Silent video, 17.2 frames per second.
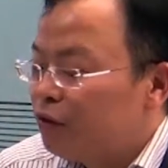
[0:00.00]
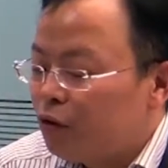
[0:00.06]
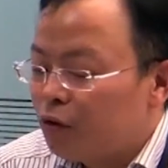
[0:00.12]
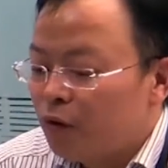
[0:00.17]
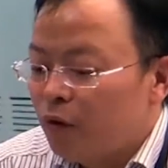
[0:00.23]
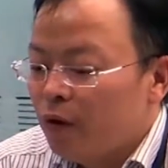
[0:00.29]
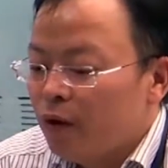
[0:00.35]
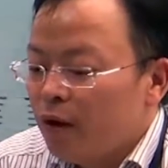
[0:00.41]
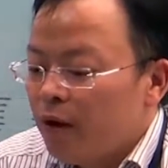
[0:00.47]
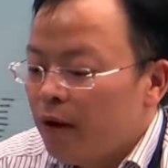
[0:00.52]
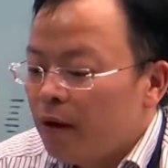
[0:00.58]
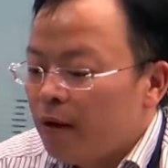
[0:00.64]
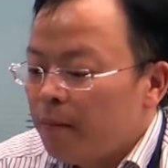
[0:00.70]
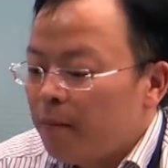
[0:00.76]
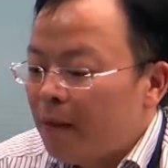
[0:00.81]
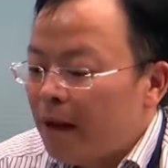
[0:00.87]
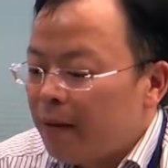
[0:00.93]
So
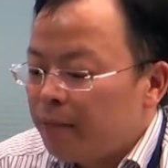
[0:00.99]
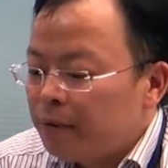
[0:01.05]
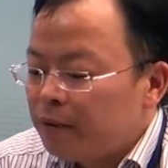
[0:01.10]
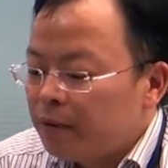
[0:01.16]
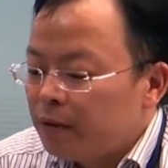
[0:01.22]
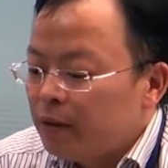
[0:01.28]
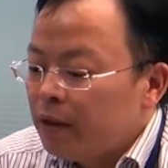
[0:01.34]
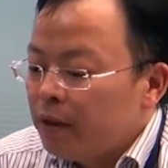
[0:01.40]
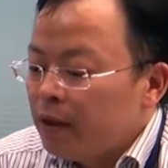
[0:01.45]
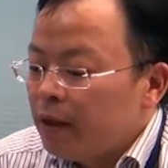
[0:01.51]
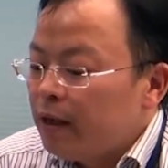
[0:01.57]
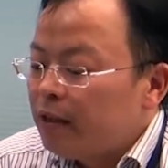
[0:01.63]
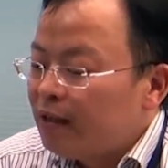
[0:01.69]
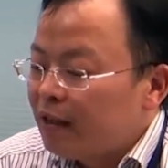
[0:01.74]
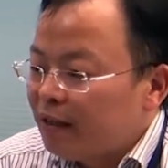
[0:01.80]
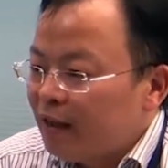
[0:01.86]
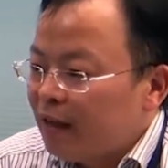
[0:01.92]
MEMS
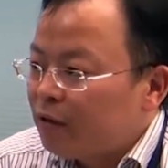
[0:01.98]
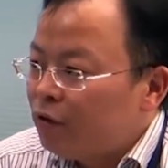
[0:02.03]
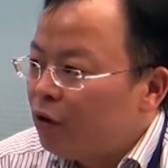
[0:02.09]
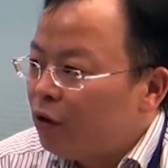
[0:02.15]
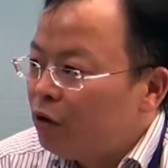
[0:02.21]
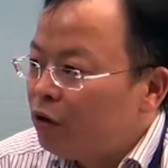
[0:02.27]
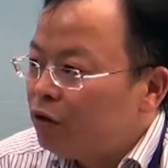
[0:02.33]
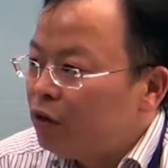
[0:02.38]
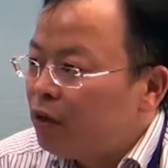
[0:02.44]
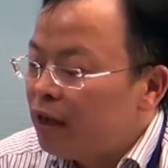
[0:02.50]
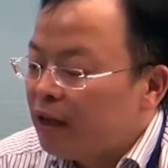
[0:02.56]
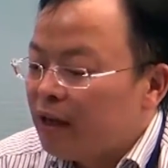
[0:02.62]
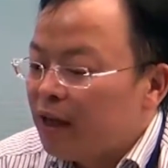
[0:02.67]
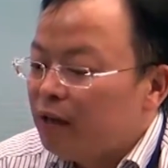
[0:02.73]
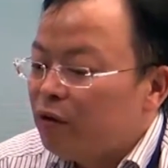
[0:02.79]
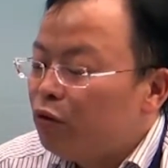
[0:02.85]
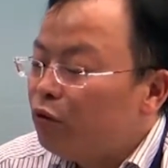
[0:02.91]
is a technology,
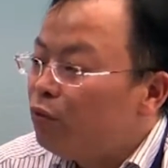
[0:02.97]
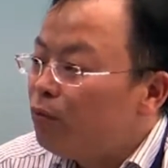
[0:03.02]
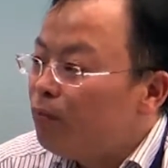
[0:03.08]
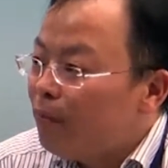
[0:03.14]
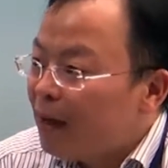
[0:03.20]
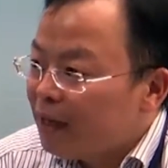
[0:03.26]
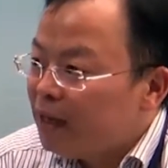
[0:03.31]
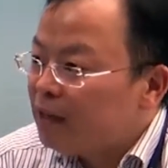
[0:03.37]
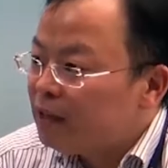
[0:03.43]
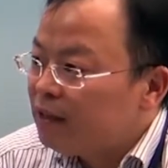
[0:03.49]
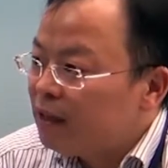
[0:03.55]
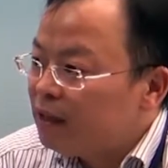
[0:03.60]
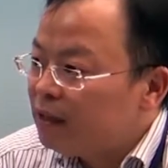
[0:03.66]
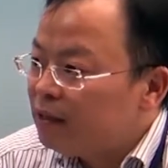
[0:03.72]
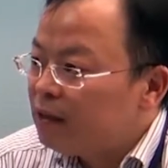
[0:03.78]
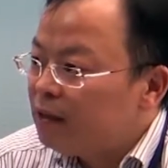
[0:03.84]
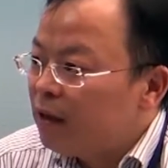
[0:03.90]
it can do many
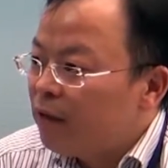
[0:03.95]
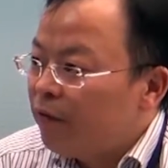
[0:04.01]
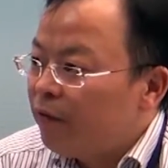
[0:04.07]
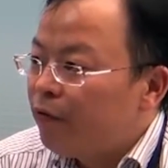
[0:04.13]
things.